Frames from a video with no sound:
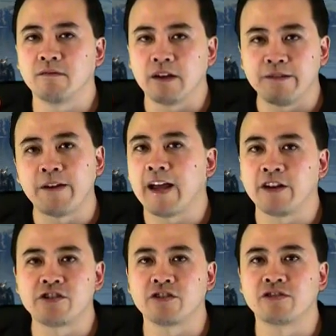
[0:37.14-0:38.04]

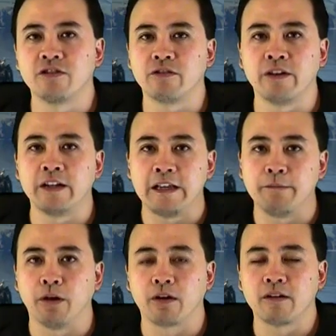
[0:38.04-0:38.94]
advantages to doing an
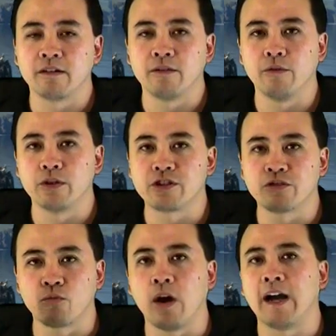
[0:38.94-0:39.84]
ebook, which
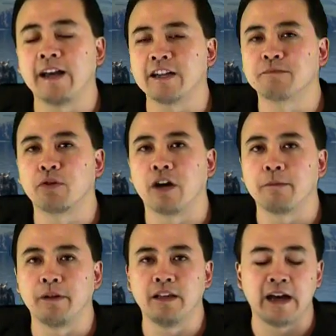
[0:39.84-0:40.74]
is why it gets brought
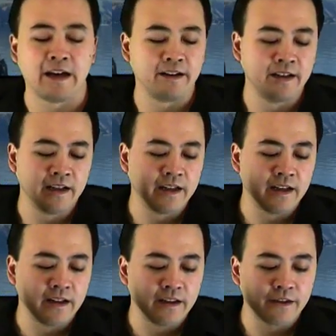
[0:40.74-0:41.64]
up a lot.
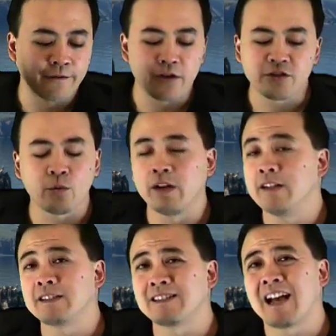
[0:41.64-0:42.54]
The first one
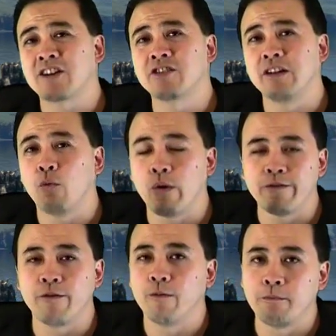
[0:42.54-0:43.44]
is it's actually
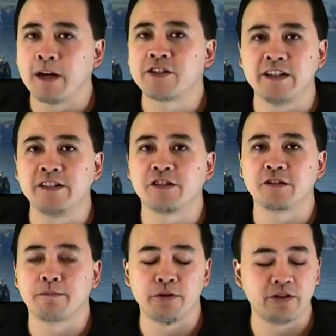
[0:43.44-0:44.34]
much easier
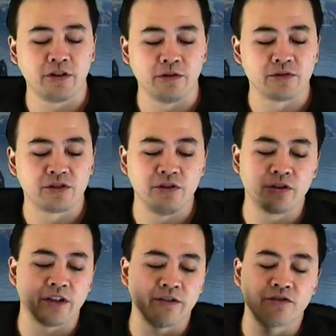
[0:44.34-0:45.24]
to produce. You
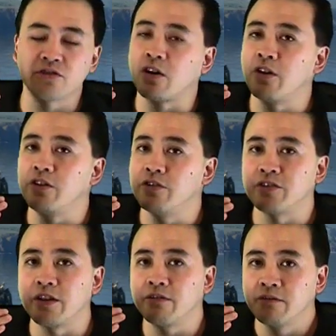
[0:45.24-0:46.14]
can start
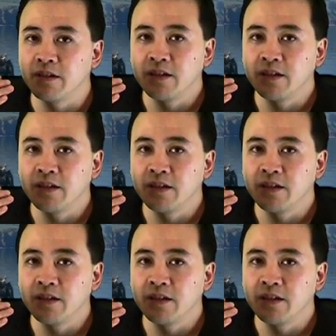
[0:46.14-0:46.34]
using